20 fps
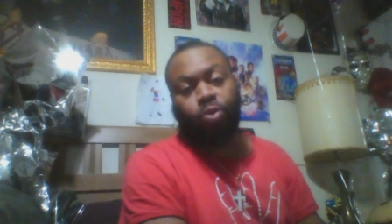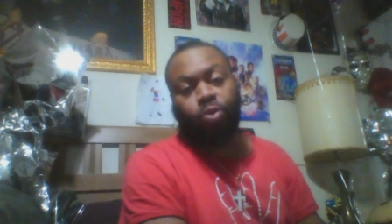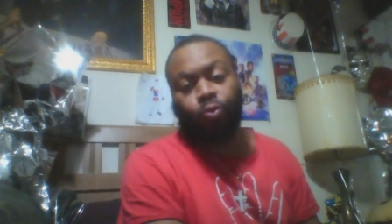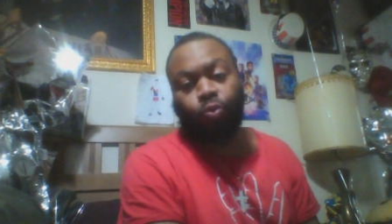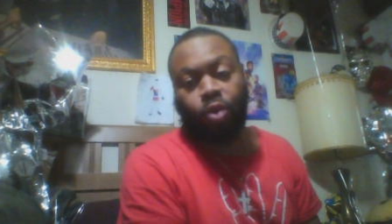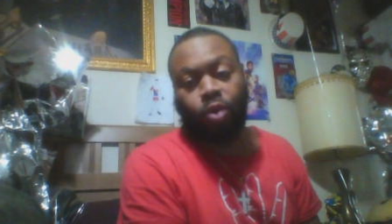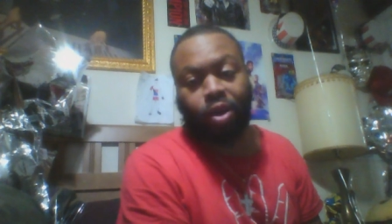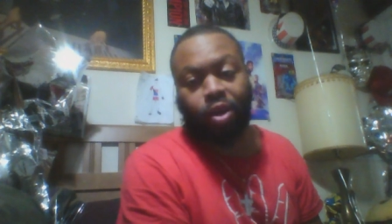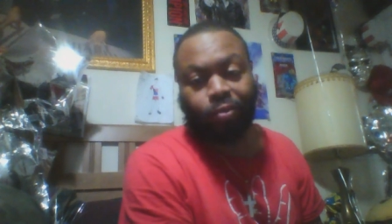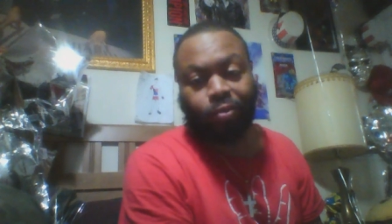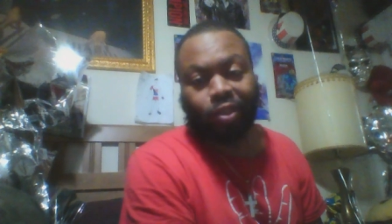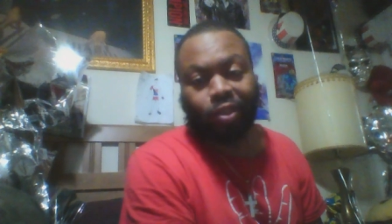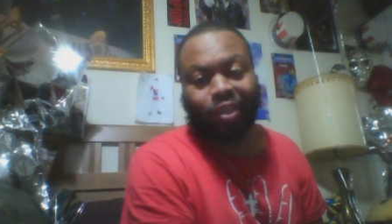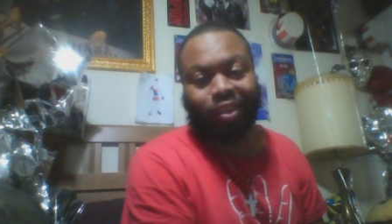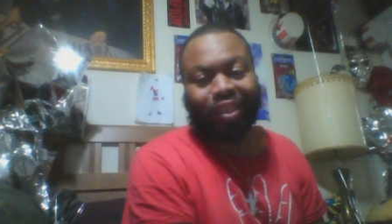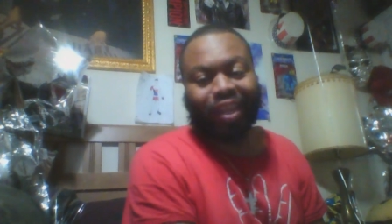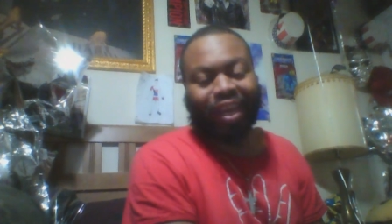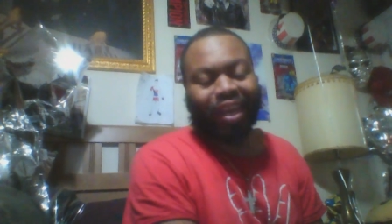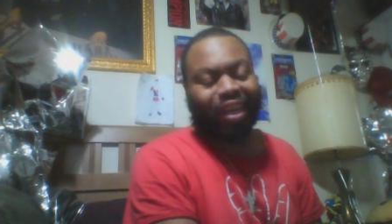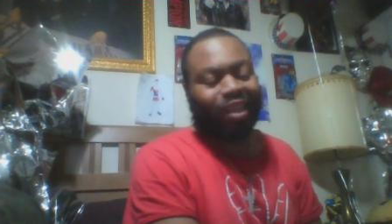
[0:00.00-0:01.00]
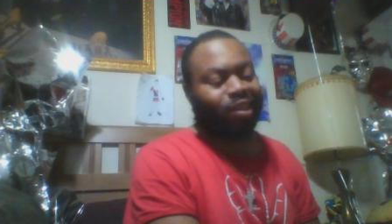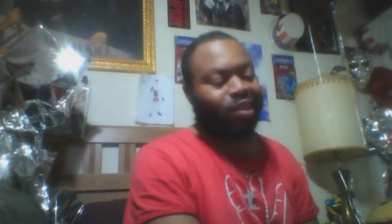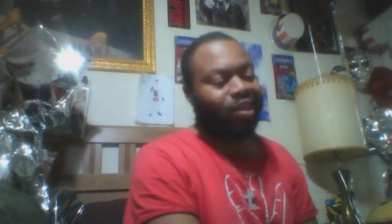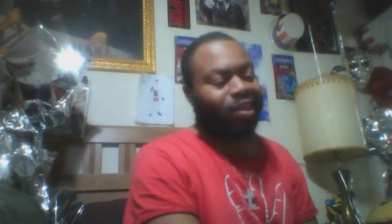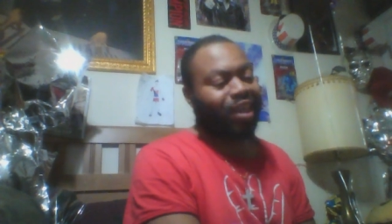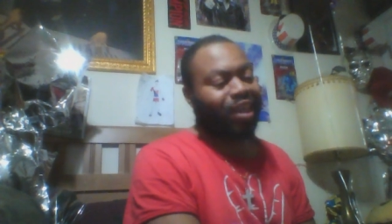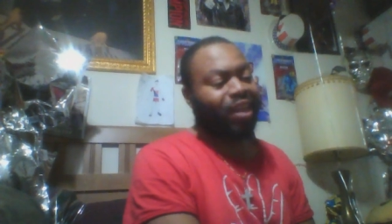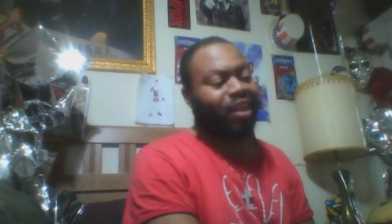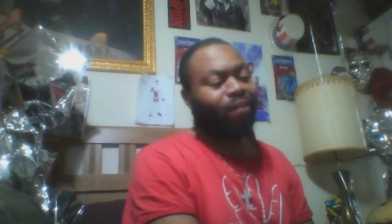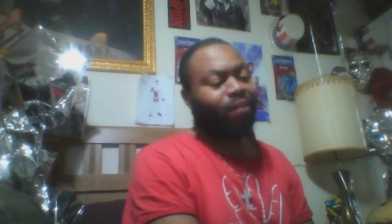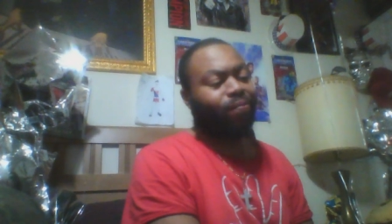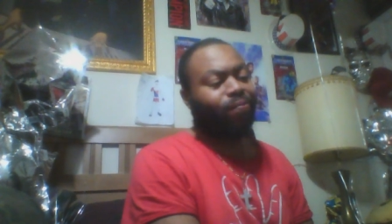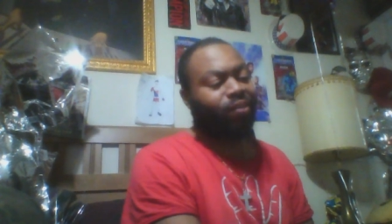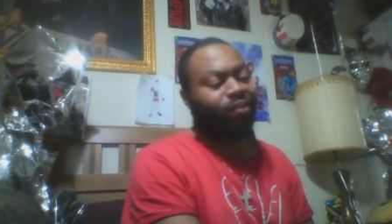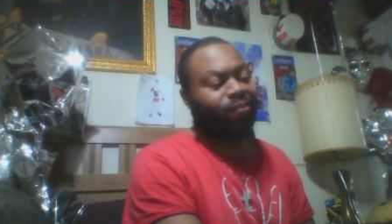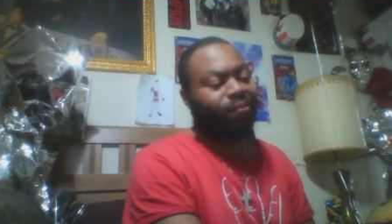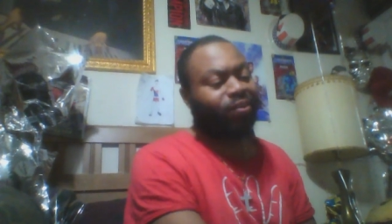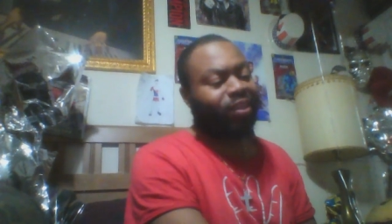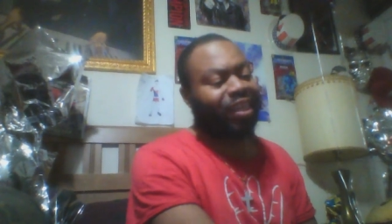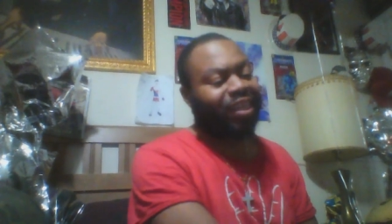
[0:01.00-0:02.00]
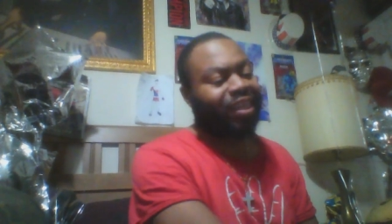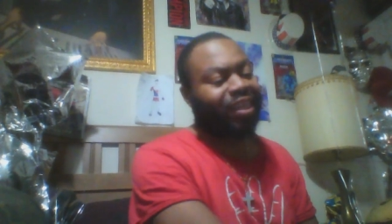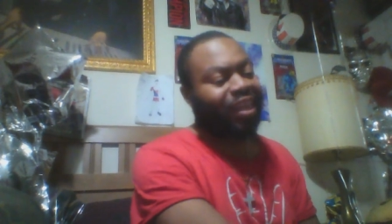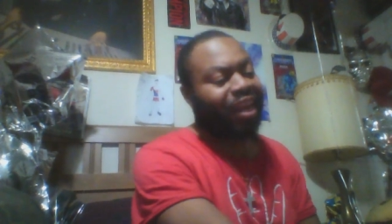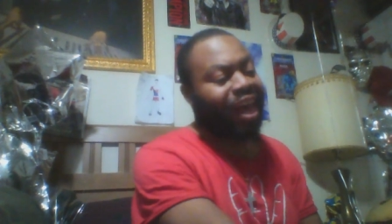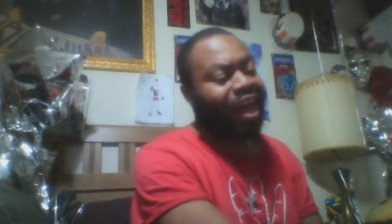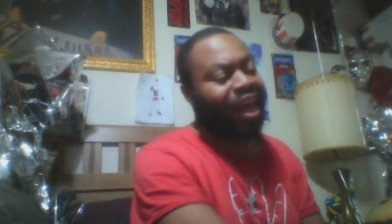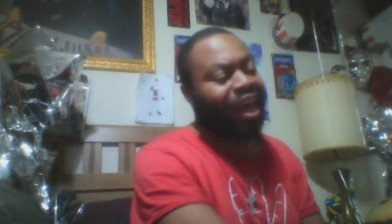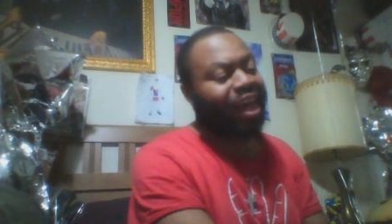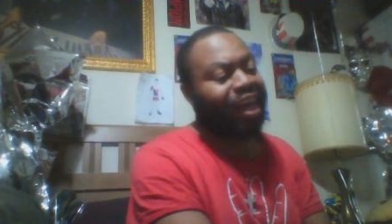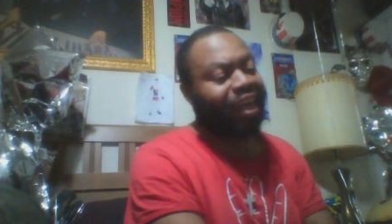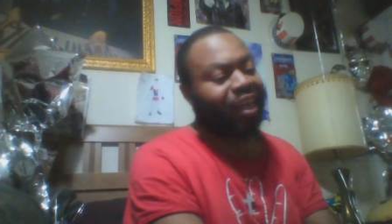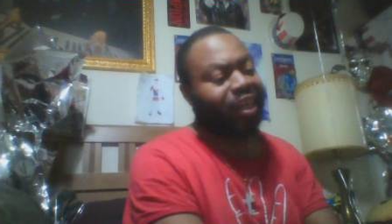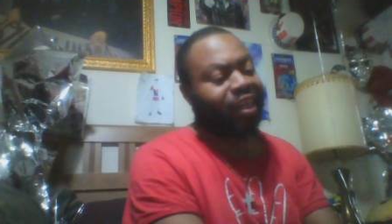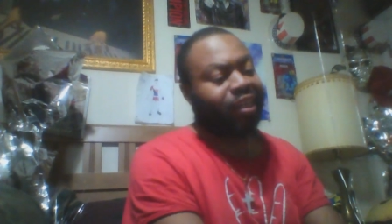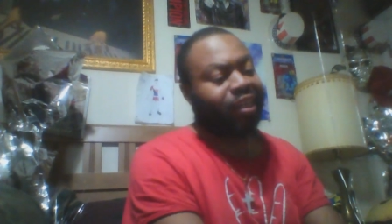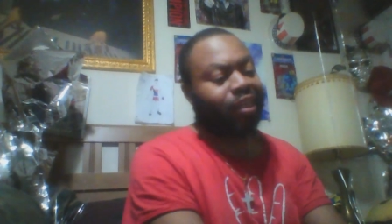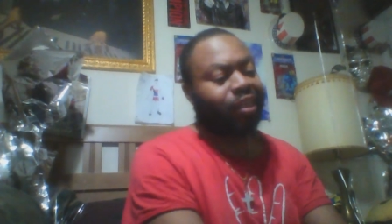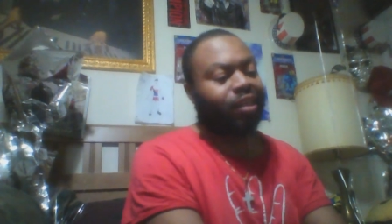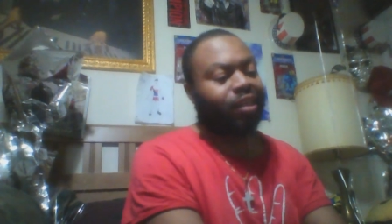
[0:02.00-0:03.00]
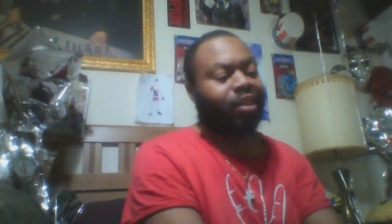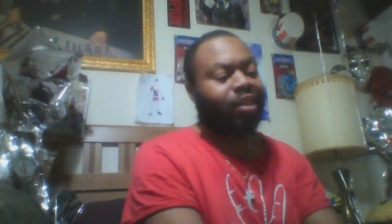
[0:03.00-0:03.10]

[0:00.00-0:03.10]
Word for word: Welcome to day 1059